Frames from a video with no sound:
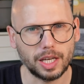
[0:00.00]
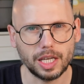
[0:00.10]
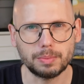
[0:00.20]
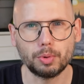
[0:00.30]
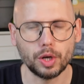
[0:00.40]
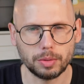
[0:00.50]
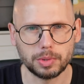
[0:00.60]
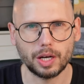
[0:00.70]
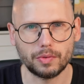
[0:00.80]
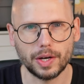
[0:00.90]
he's putting
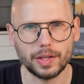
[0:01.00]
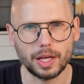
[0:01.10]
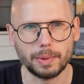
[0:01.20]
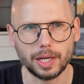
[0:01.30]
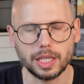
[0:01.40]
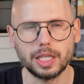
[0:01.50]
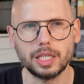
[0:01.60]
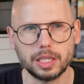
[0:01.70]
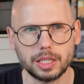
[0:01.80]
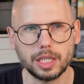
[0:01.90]
himself out there, man. He
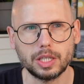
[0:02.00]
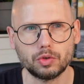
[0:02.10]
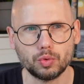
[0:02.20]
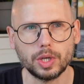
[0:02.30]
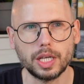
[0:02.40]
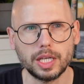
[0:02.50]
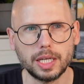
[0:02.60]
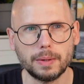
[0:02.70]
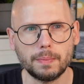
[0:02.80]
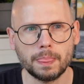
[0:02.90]
is he is
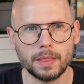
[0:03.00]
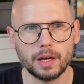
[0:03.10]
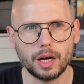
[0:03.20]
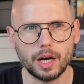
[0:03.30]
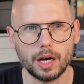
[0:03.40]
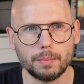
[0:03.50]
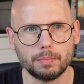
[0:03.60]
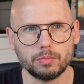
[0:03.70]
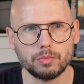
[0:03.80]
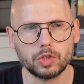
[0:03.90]
really
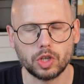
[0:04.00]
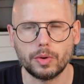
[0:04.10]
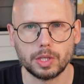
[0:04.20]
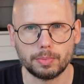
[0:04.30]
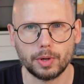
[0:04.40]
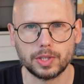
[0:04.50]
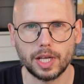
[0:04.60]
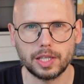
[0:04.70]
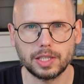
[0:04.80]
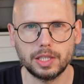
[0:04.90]
um, showing his
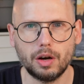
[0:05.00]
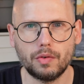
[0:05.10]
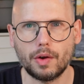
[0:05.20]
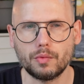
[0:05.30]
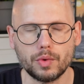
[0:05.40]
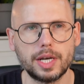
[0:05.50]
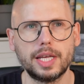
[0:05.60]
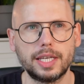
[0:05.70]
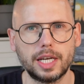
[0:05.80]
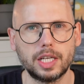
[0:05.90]
personality off and
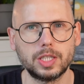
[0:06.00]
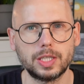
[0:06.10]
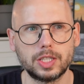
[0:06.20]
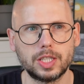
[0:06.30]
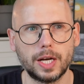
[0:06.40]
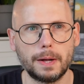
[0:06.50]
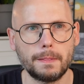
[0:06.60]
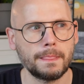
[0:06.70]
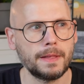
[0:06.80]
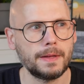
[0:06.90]
really engaging his chat.
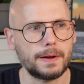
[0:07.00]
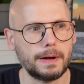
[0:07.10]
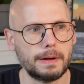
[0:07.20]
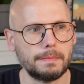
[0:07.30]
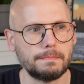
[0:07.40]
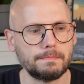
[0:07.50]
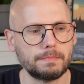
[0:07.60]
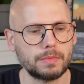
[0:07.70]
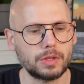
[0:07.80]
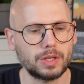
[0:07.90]
Um,
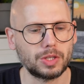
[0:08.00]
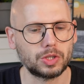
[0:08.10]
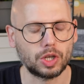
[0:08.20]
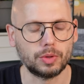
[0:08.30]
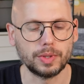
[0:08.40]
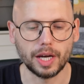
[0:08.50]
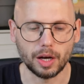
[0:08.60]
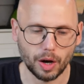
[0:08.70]
so yeah,